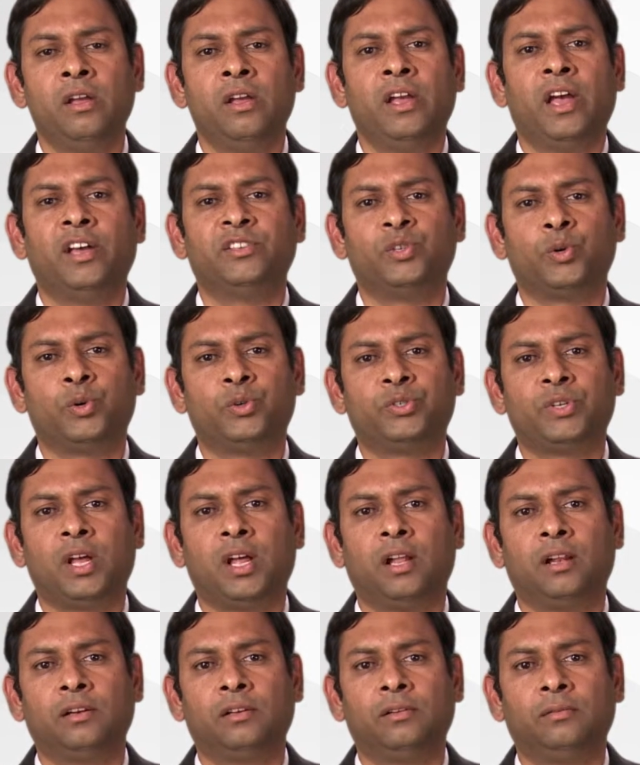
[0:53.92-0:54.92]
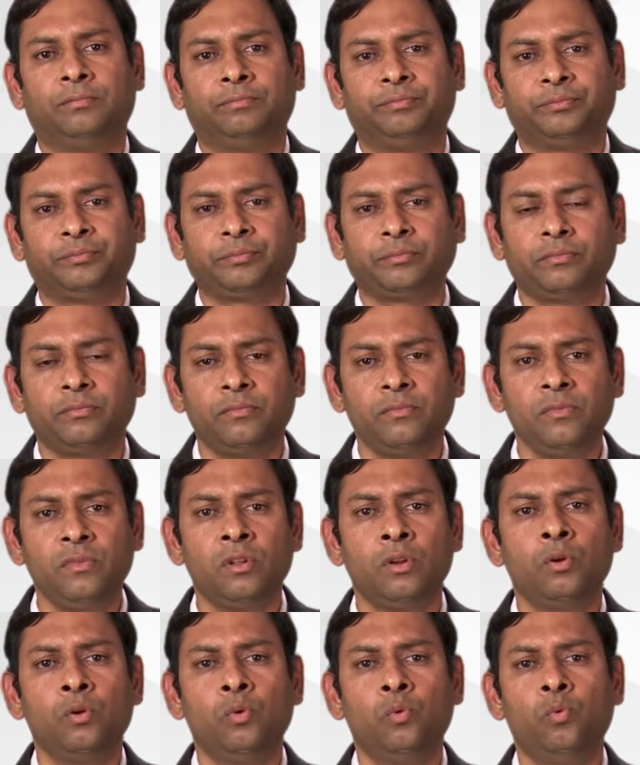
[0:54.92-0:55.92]
As a result,
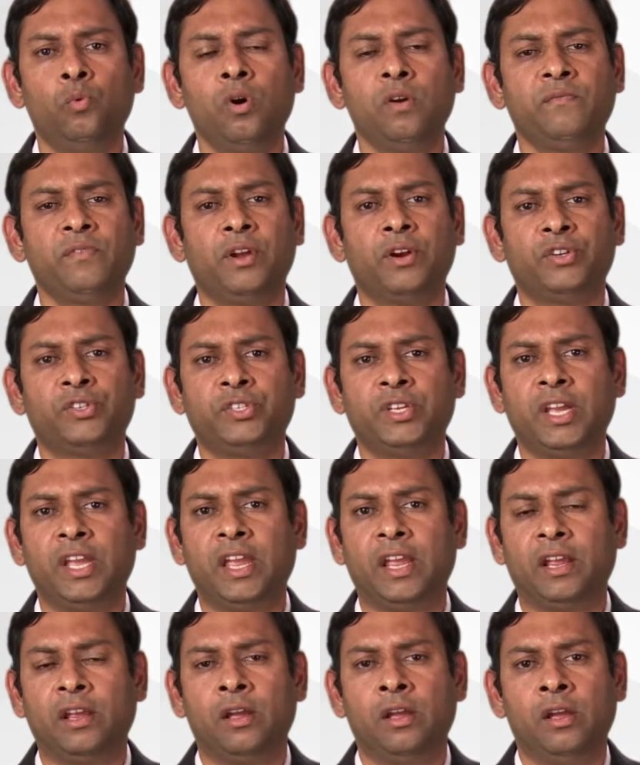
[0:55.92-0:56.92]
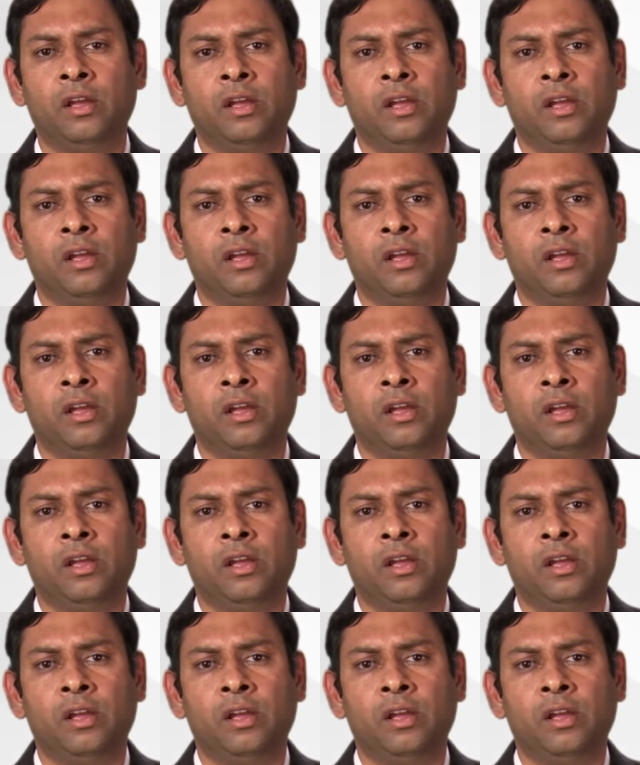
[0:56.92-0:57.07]
what we are seeing